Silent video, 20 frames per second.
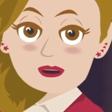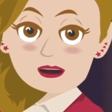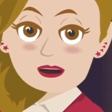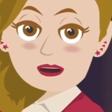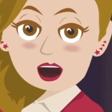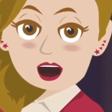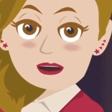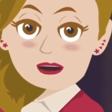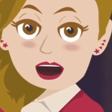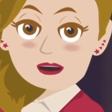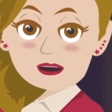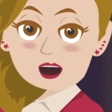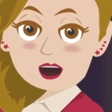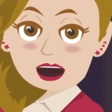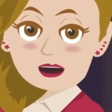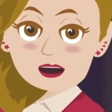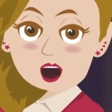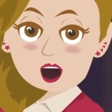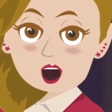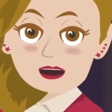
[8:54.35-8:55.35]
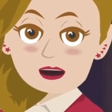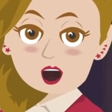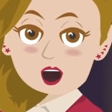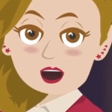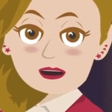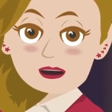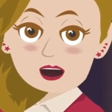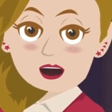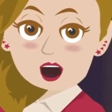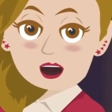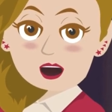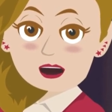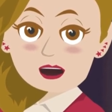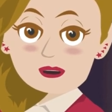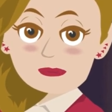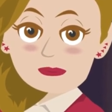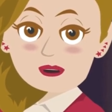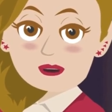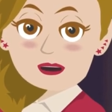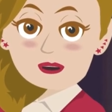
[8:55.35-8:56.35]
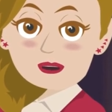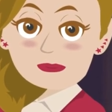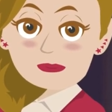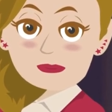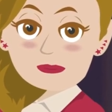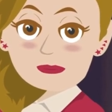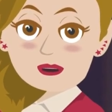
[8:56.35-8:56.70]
we'll talk about anything that matters to you.